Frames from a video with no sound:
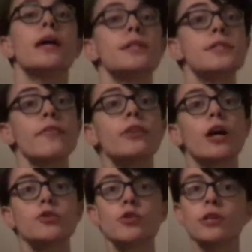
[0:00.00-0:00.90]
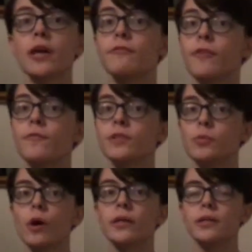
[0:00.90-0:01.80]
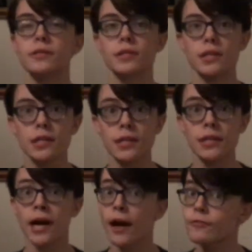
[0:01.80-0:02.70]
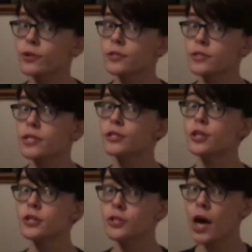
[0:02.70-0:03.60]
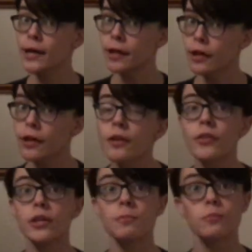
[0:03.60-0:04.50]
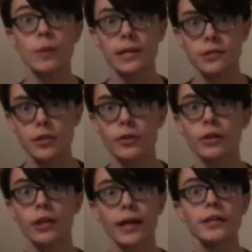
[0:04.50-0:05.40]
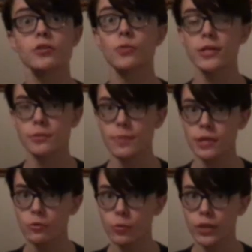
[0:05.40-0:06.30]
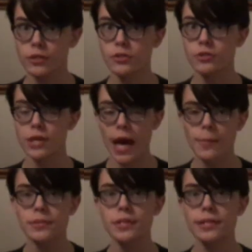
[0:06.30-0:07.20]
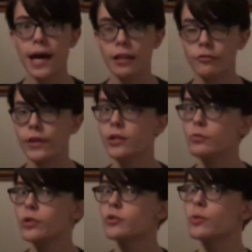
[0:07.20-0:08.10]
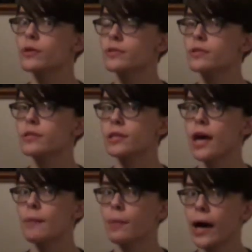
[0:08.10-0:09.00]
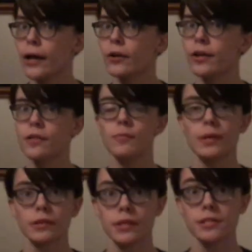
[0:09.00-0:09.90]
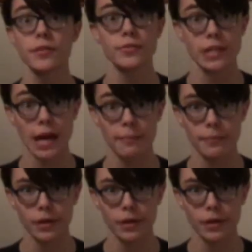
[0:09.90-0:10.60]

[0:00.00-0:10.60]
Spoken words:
In 751 CE, after a siege in China, the material and its recipe reached the Abbasid Caliphate, which was the empire in the Middle East at the time.